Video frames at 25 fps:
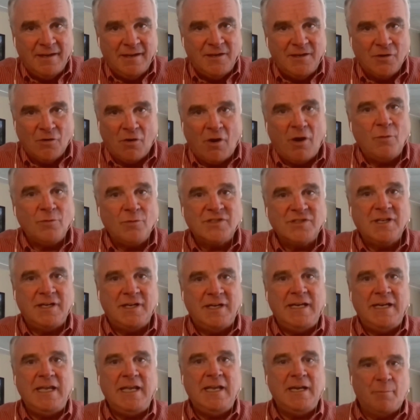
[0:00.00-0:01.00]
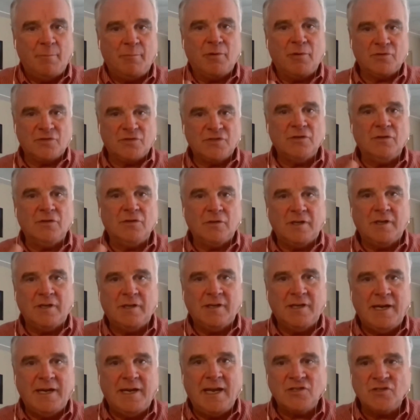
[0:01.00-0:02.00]
you're always going to need a personal
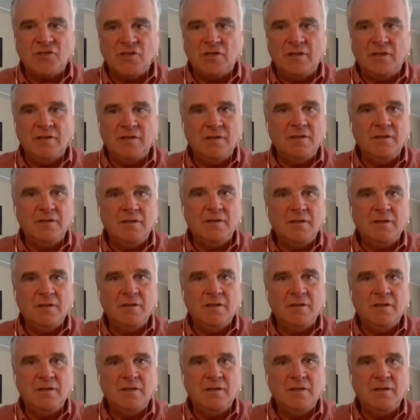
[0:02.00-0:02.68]
connection. You will,